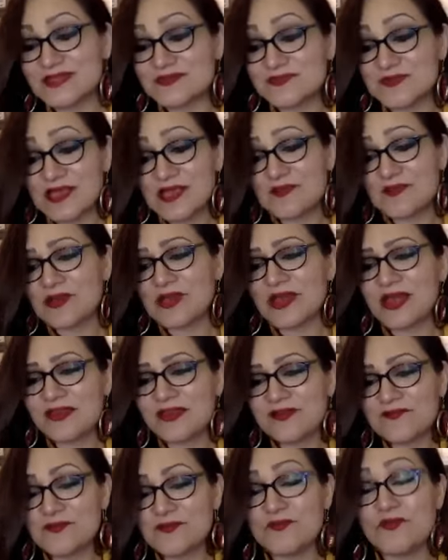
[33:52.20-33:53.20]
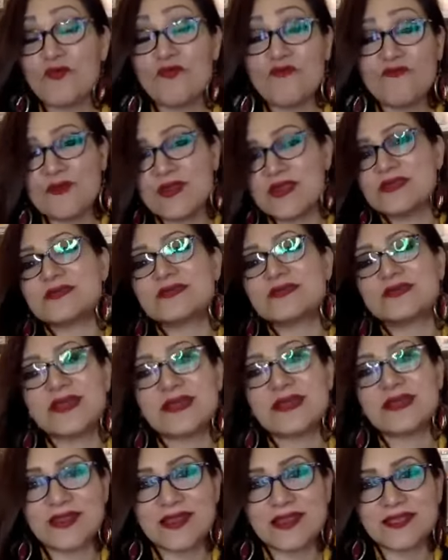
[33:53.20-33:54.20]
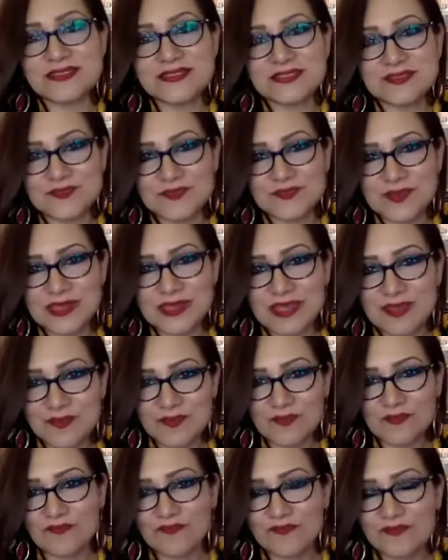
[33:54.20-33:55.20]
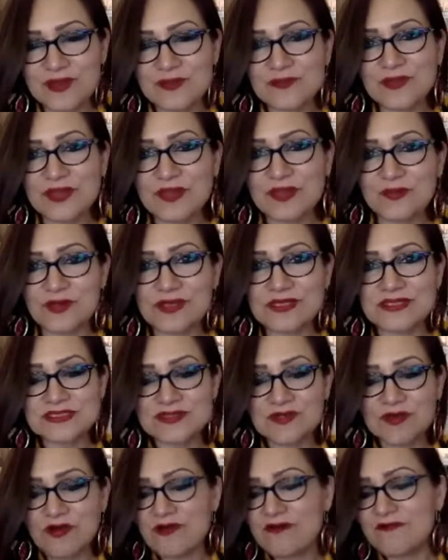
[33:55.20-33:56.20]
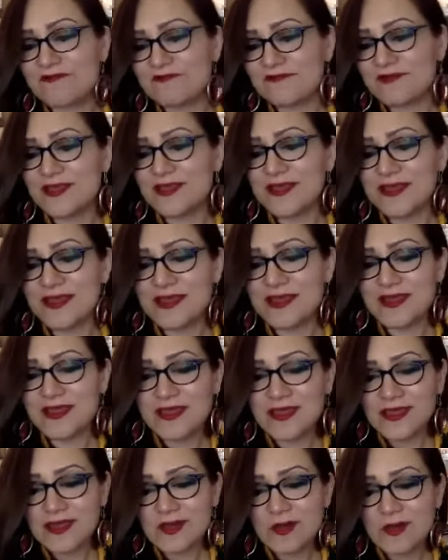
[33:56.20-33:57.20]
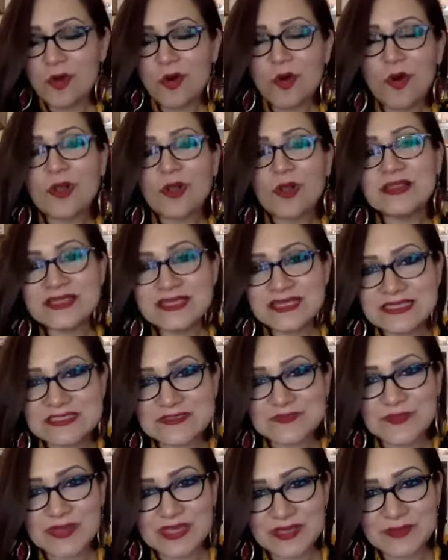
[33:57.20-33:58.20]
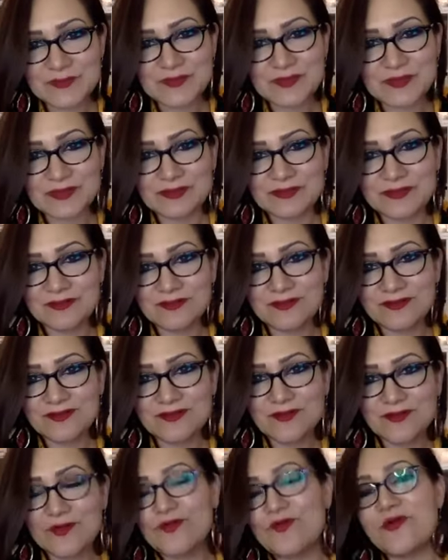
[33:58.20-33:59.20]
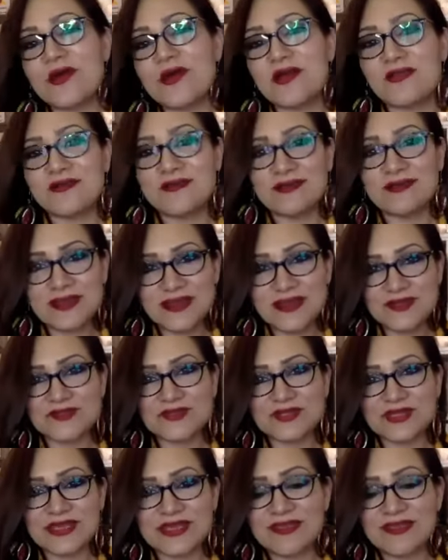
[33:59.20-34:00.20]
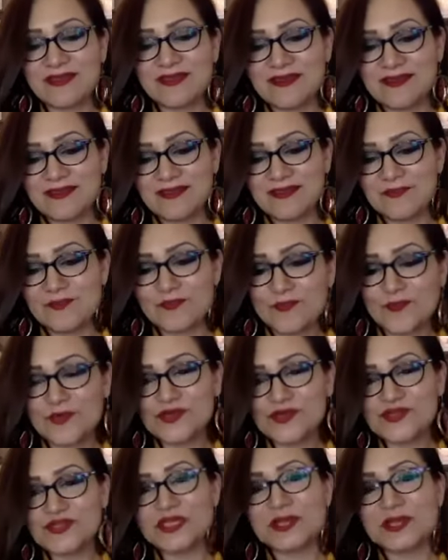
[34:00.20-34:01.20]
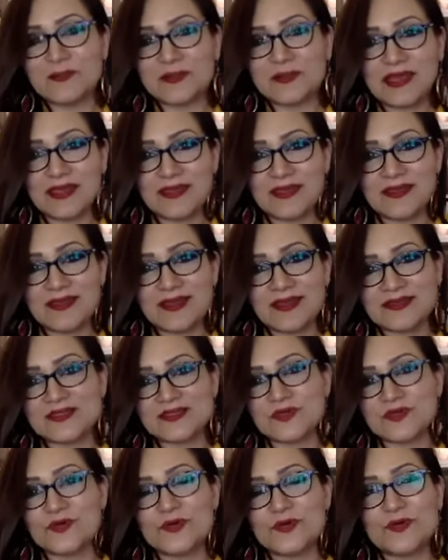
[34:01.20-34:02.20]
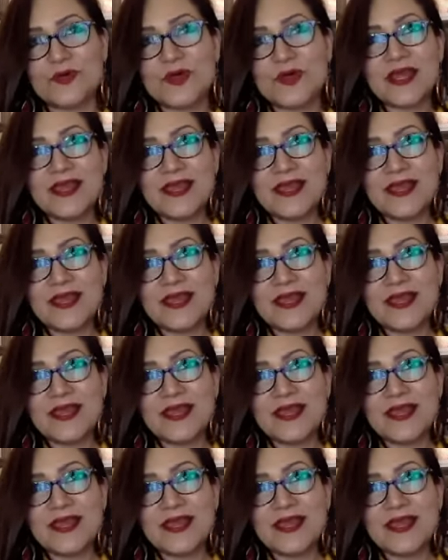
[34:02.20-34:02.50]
become a kind of a movement, and it's become a movement because of all these people who are literally pushing me. And so,